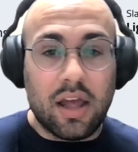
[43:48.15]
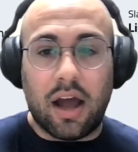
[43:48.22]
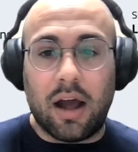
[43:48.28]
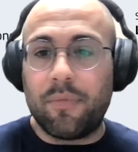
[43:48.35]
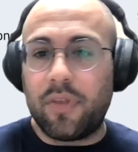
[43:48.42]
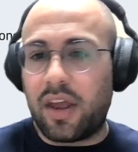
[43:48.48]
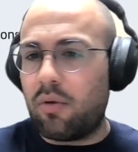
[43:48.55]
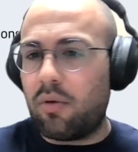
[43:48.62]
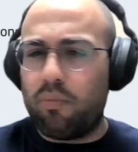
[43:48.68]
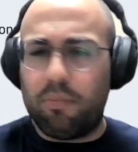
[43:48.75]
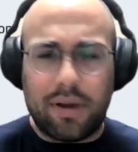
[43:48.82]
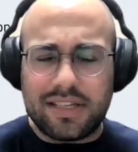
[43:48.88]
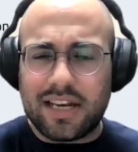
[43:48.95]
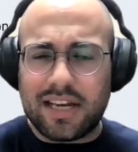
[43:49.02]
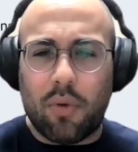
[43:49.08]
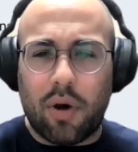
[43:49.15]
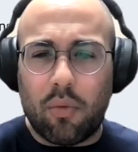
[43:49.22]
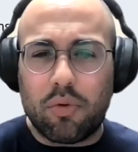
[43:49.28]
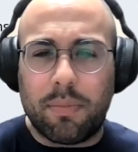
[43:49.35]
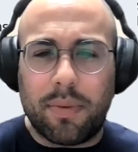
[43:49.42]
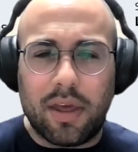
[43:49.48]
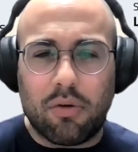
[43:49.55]
And basically,
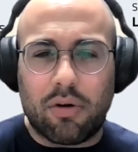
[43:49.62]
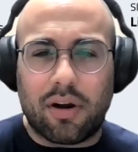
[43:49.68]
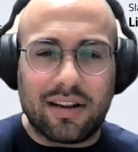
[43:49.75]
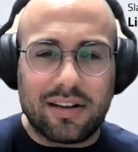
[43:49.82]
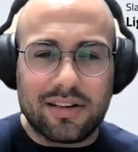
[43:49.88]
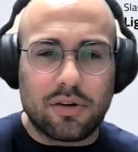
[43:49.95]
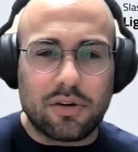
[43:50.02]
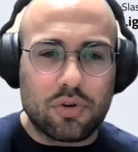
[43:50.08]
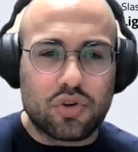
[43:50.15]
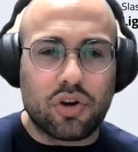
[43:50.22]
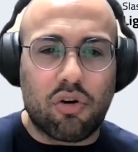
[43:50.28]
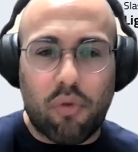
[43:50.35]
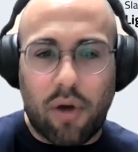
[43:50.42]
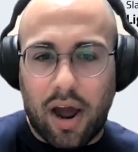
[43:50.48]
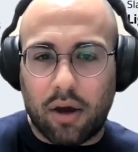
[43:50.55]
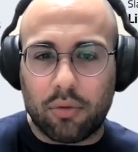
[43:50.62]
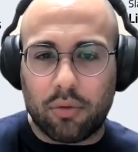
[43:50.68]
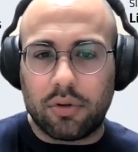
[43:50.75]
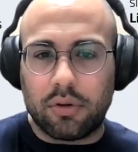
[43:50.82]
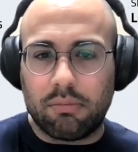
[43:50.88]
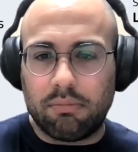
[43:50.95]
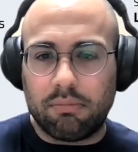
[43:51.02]
what would be your ideal solution
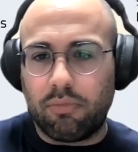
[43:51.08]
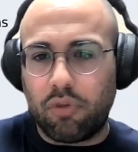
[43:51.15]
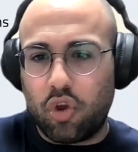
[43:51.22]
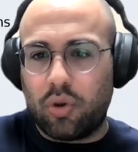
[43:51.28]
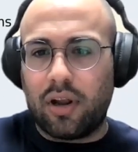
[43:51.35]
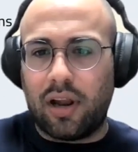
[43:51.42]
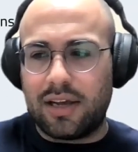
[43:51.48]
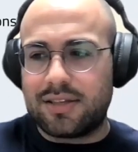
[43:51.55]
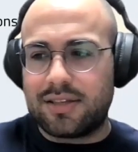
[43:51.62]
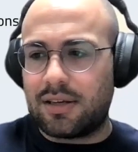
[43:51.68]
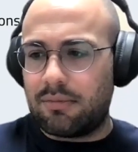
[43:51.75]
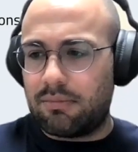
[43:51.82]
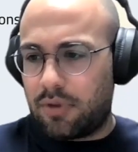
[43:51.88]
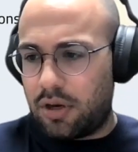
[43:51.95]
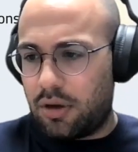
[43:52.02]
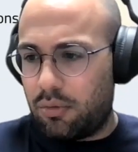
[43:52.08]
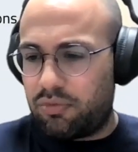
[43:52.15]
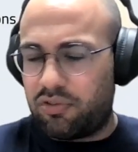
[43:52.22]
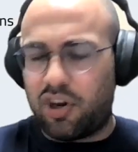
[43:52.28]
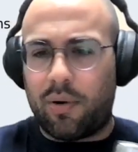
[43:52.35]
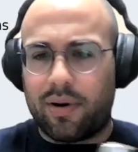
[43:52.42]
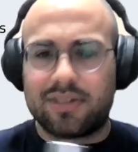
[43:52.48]
around utilizing
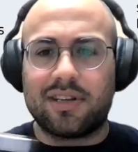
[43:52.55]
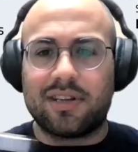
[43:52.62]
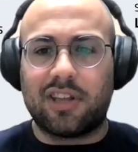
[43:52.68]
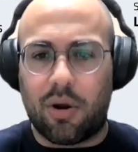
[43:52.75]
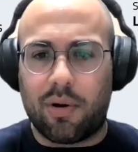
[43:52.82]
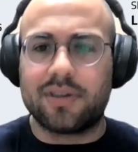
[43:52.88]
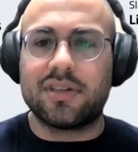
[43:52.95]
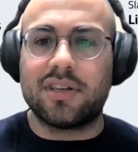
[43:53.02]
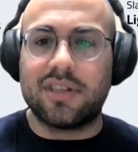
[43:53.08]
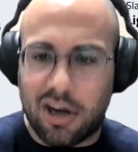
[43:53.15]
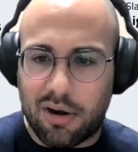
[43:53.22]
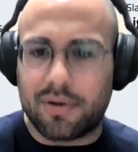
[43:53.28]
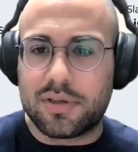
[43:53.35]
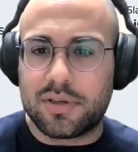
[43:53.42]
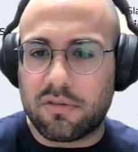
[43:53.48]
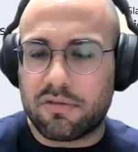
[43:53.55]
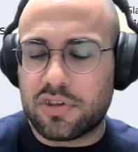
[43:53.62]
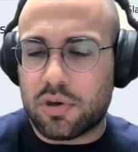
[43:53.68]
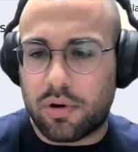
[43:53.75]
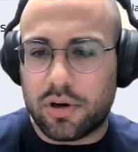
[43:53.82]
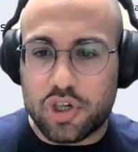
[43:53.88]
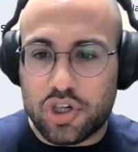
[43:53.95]
teras and teras and teras of
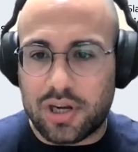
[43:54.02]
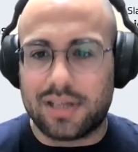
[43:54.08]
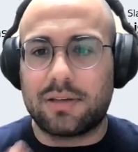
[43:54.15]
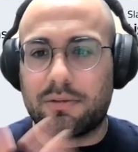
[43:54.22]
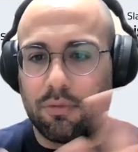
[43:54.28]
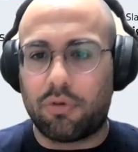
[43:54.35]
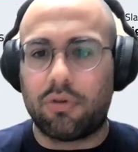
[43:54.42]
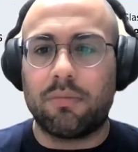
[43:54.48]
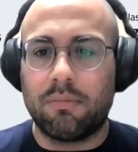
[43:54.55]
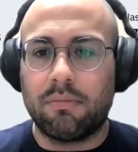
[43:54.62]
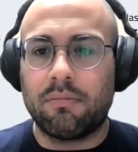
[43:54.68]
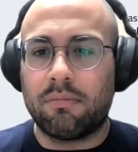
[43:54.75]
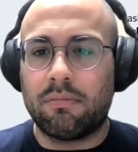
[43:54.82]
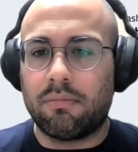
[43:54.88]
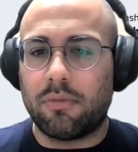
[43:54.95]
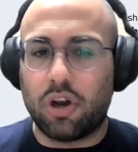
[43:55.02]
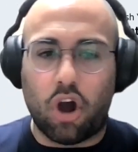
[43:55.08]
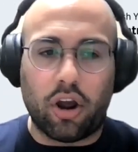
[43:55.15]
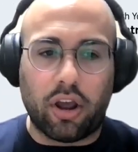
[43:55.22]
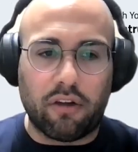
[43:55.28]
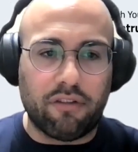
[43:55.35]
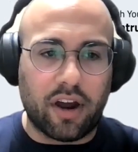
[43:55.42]
storage just for
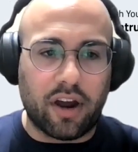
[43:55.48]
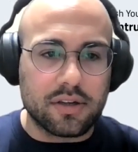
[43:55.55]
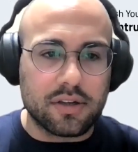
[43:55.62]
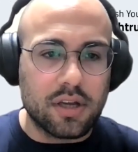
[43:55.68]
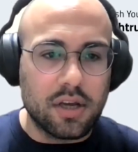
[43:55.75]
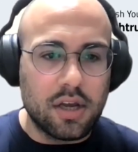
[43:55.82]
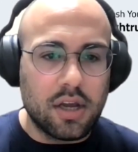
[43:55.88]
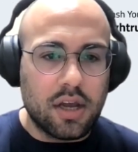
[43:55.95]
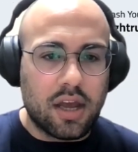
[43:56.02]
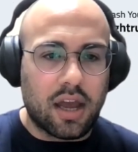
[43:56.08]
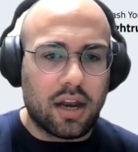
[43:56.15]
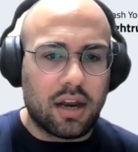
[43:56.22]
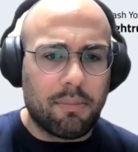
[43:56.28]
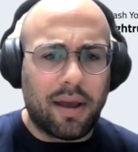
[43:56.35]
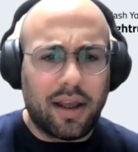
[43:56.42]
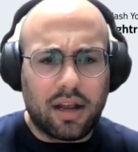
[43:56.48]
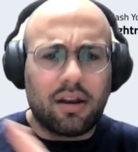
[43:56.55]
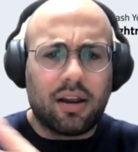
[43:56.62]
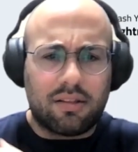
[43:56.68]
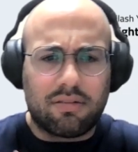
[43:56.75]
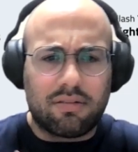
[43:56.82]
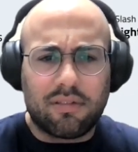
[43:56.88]
logging files? And
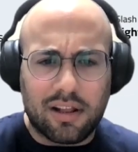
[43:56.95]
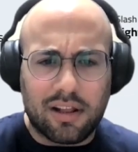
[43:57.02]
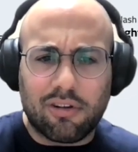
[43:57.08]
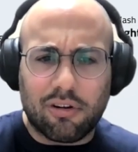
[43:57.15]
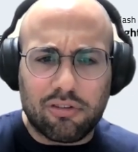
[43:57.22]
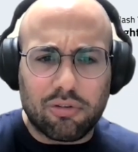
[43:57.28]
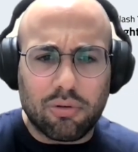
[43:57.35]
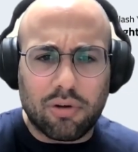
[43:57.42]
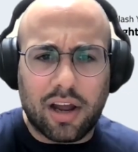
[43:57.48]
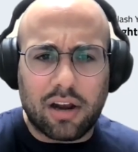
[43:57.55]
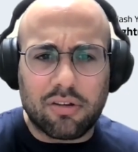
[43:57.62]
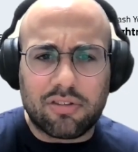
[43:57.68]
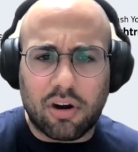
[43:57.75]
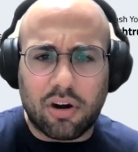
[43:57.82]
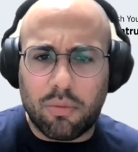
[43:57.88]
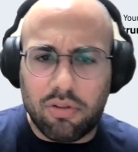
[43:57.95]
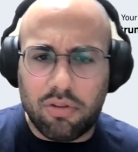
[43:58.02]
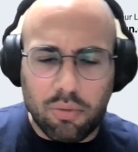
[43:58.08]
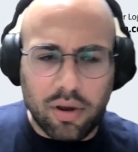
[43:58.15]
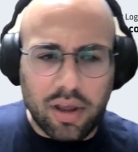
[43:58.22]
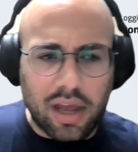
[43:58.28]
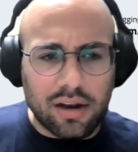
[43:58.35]
Michael, let's also kind of start with
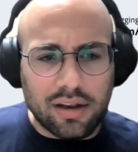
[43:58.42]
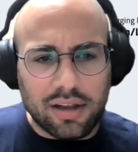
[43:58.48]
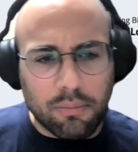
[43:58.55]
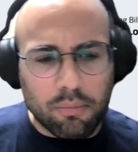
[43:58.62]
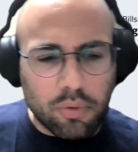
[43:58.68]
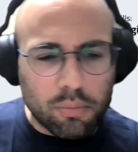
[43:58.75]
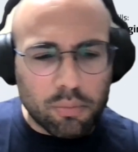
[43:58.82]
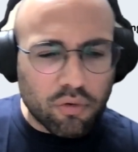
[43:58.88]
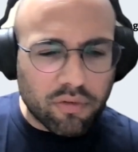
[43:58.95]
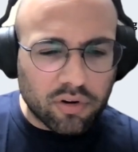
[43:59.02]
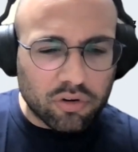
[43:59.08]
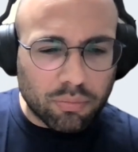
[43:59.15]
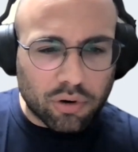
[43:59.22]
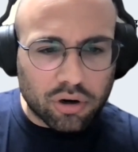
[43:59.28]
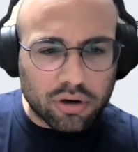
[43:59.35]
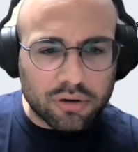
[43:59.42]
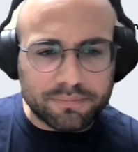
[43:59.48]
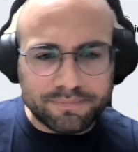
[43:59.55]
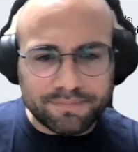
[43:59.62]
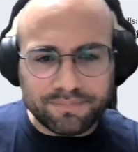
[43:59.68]
you again, and then we move on to Mark.